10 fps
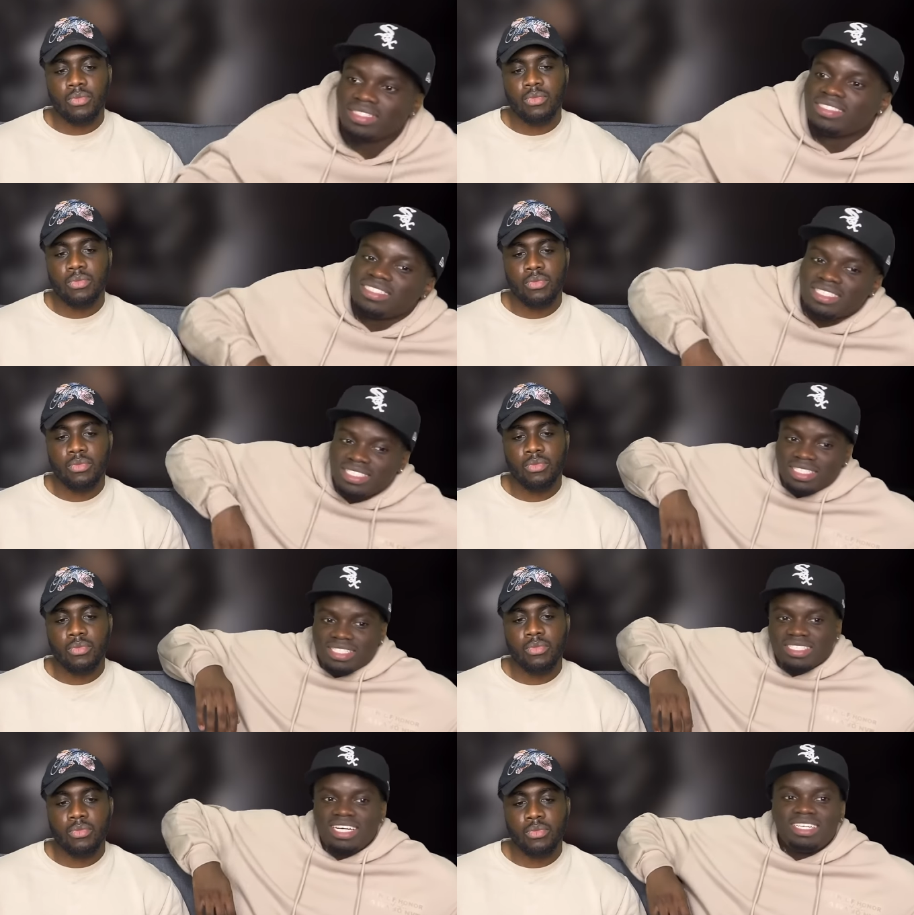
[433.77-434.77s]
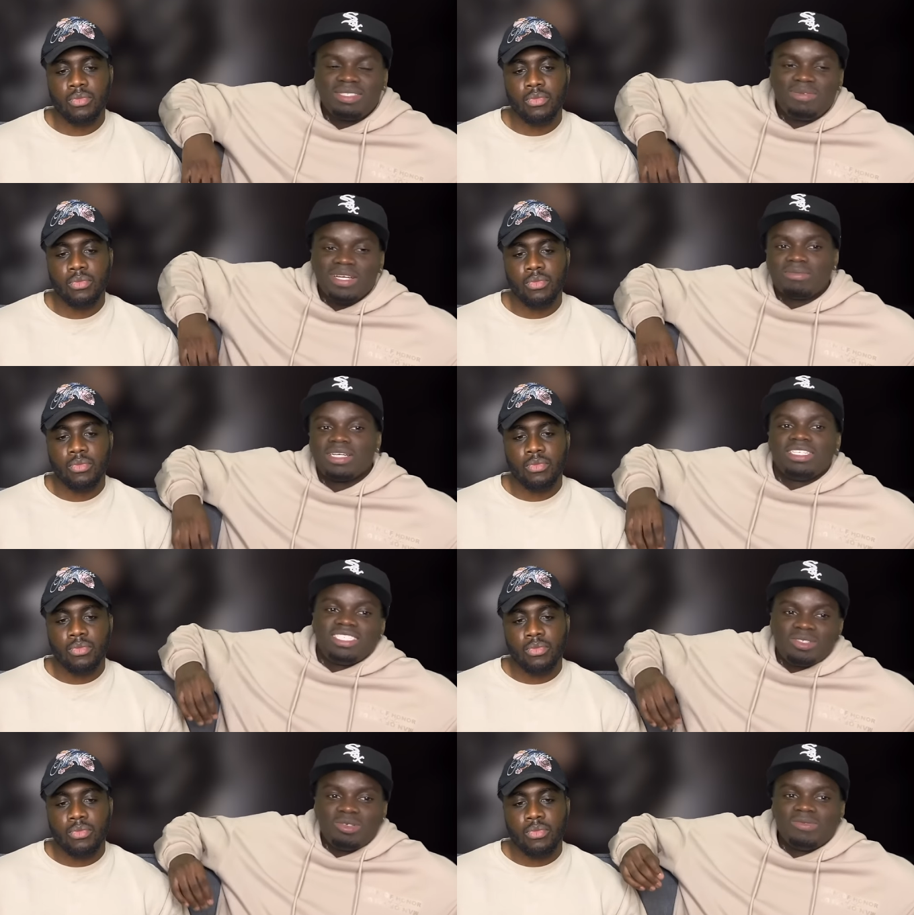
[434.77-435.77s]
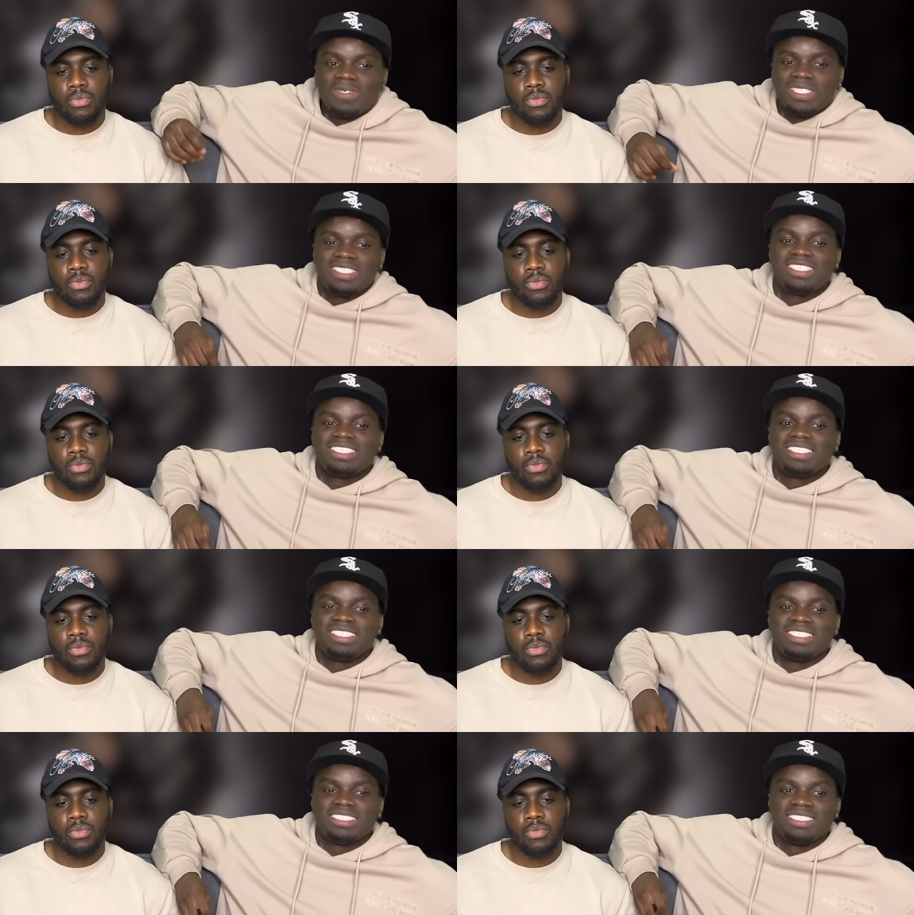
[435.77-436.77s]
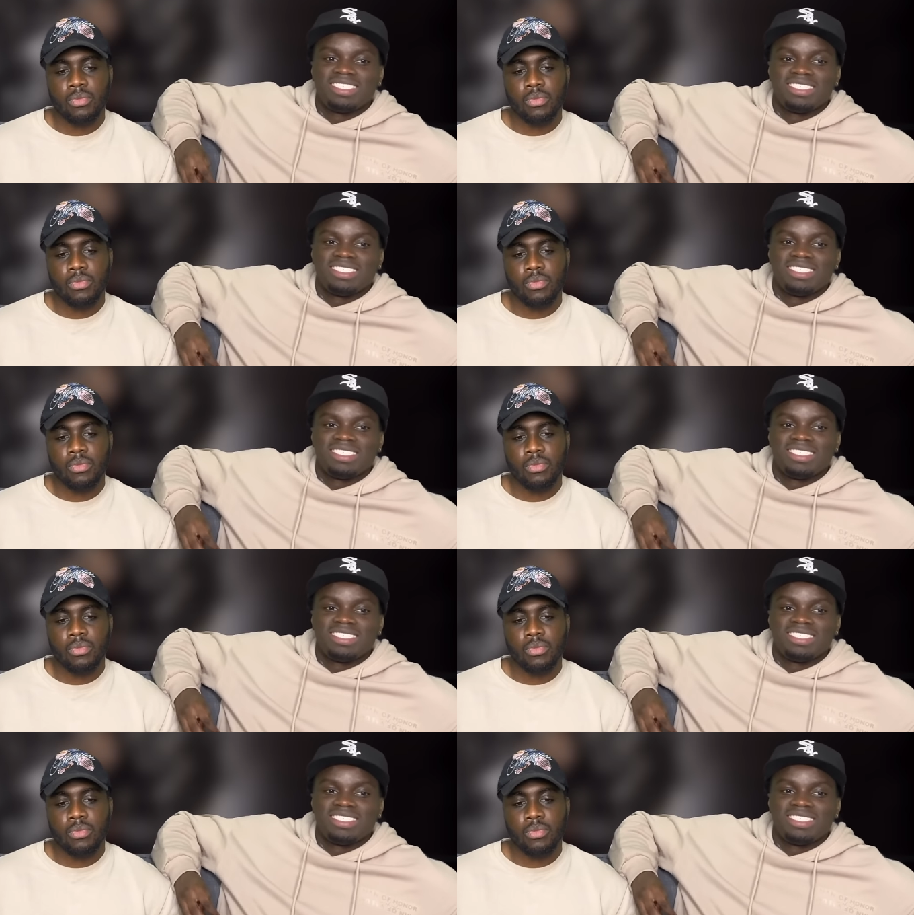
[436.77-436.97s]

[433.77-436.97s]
Speaker 1: Yeah, you too. Nah, respect, man. He's cool, man. Don't get stabbed.